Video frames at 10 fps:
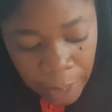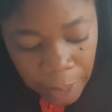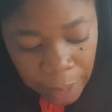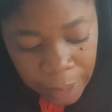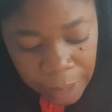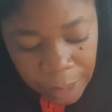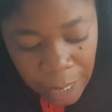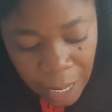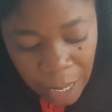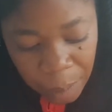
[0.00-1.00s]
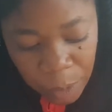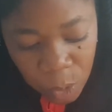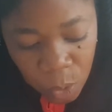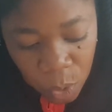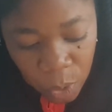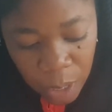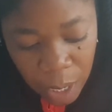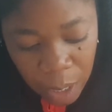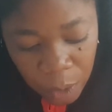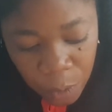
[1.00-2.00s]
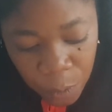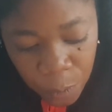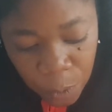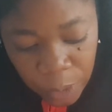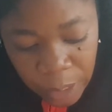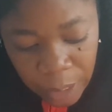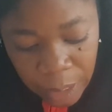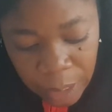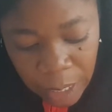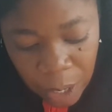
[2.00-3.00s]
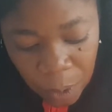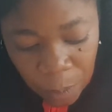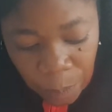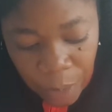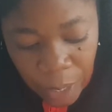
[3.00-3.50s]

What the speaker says: It's time to go down for dinner now.